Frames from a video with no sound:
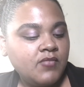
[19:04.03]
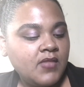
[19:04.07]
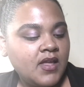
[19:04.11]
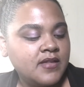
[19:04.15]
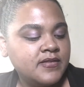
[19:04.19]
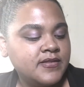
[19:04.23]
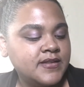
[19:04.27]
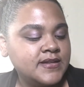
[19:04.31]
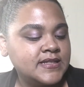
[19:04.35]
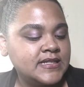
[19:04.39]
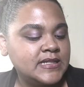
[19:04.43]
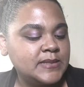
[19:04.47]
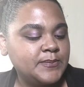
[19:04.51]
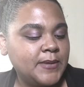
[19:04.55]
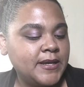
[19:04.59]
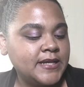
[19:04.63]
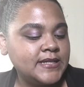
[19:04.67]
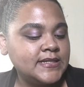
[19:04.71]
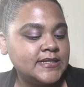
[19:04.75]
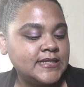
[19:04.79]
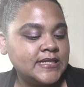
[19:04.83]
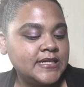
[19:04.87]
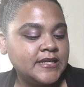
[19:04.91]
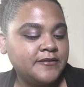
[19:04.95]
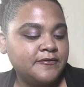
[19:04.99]
this
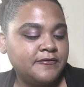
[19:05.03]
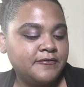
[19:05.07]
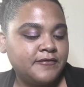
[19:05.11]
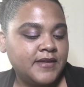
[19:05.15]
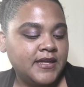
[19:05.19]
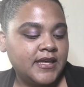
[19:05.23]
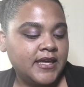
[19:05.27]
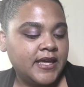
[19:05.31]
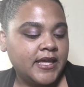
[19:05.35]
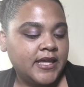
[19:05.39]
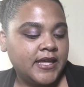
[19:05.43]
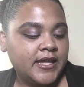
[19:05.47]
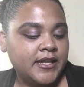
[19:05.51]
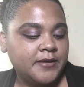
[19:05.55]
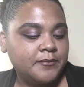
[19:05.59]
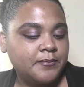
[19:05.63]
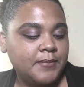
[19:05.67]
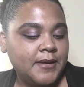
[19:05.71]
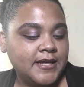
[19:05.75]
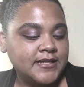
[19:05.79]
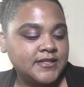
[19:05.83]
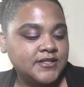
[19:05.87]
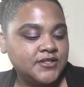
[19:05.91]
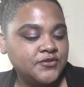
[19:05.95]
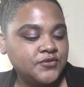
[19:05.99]
spicy vegan
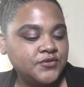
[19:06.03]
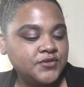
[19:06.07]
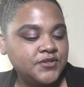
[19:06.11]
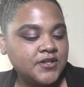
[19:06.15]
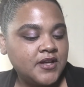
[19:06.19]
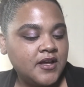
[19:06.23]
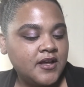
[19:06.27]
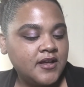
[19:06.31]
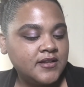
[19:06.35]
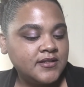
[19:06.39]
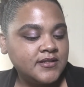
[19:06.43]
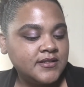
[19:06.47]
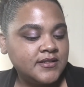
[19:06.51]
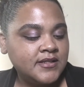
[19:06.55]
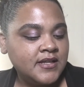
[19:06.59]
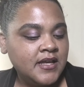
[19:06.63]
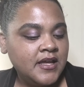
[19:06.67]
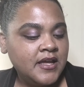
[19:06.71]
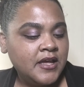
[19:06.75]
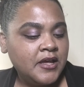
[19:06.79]
pesto sauce